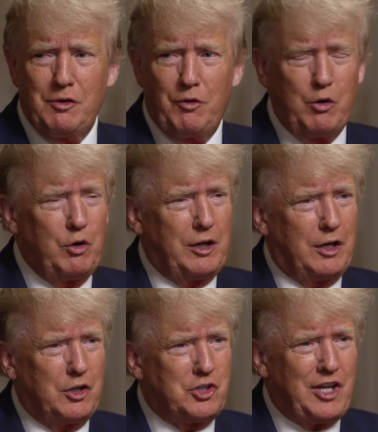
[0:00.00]
If they're only
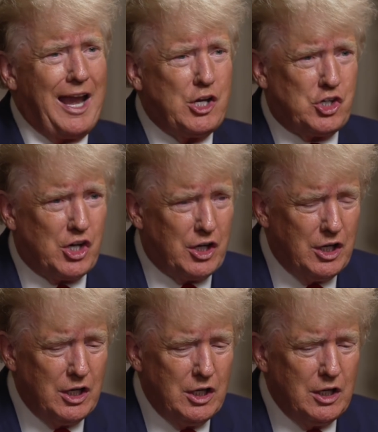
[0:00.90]
going to
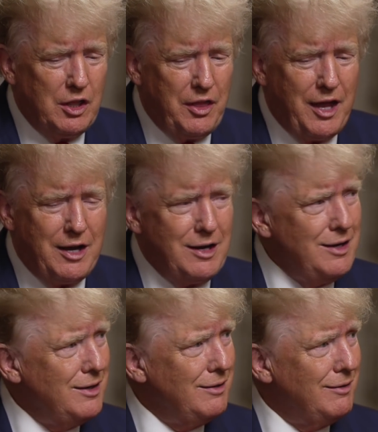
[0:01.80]
sanction, then